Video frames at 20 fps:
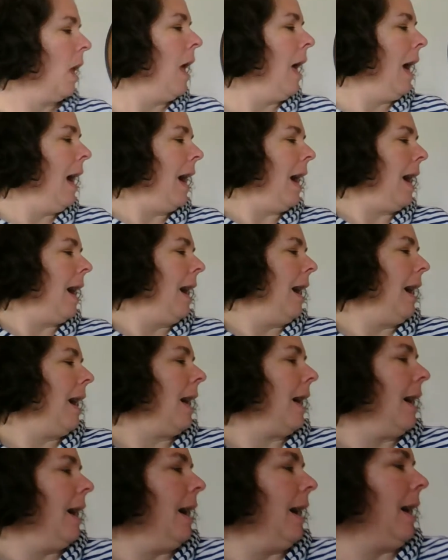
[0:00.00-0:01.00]
"Ha,
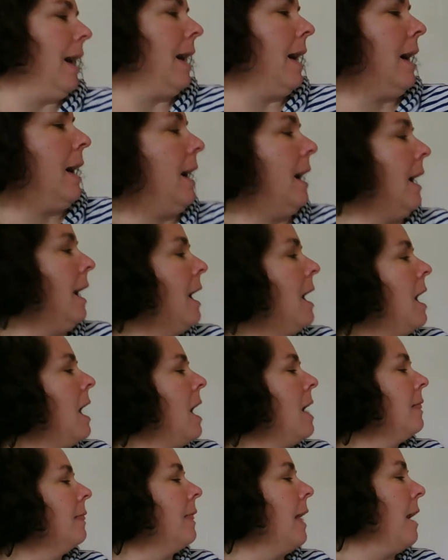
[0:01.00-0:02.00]
ha, ha,"
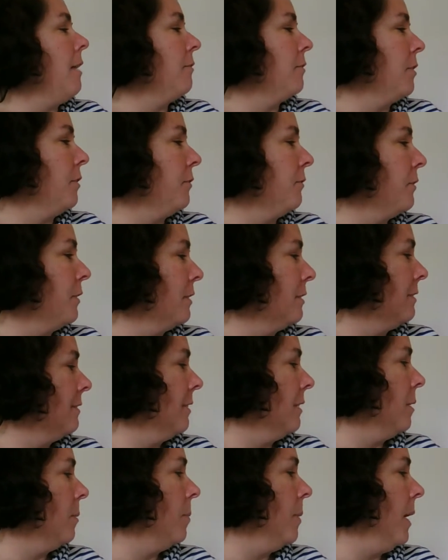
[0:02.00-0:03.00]
laughed the first
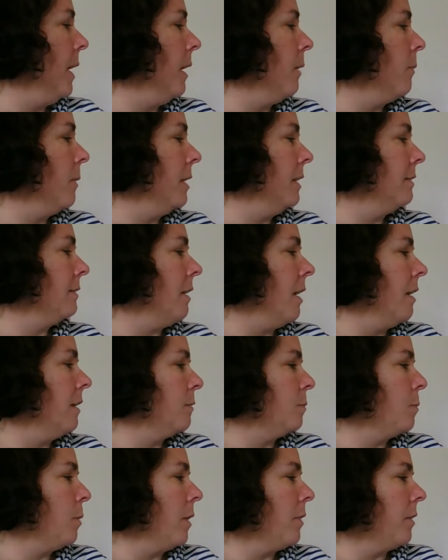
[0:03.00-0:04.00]
little pig when he saw
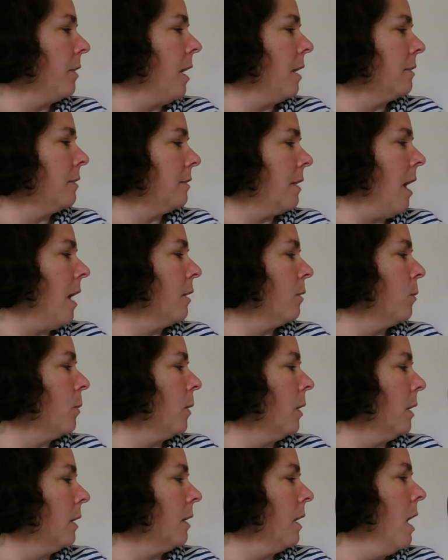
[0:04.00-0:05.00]
his brother hard
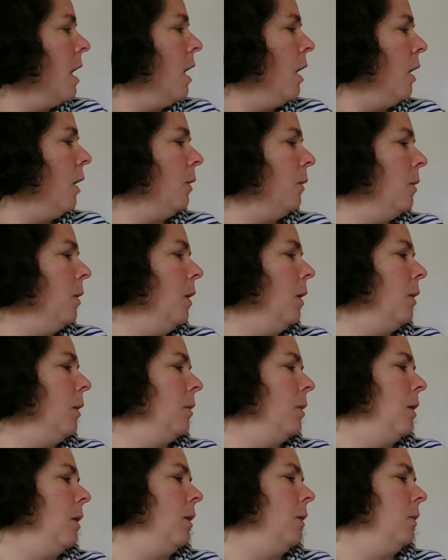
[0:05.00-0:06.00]
work. "Ho,
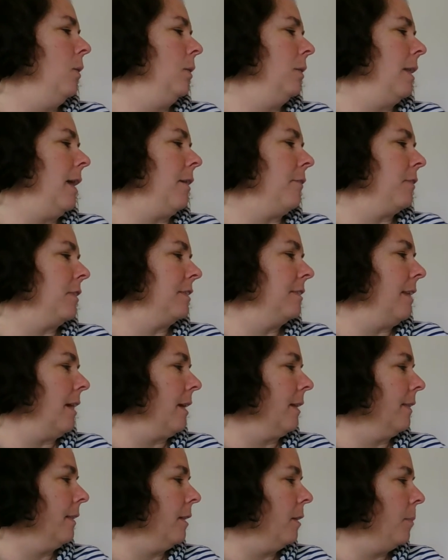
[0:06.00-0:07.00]
ho, ho," laughed the
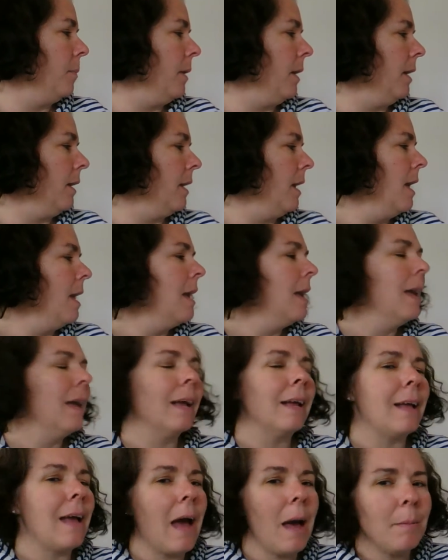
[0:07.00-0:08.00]
second little pig.
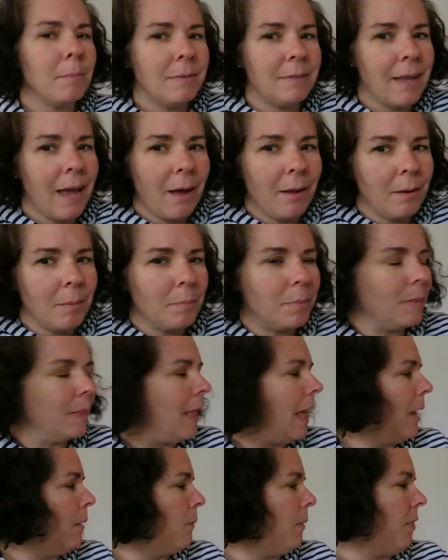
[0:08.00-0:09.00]
"Come down and
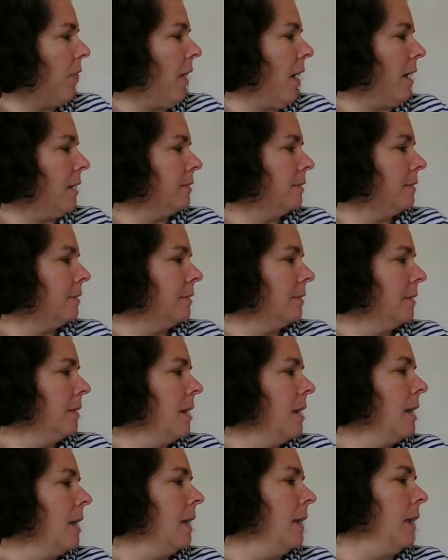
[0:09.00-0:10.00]
play with us,"
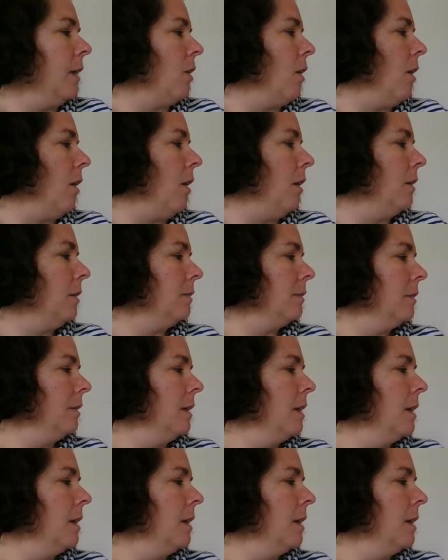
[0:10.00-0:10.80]
he called.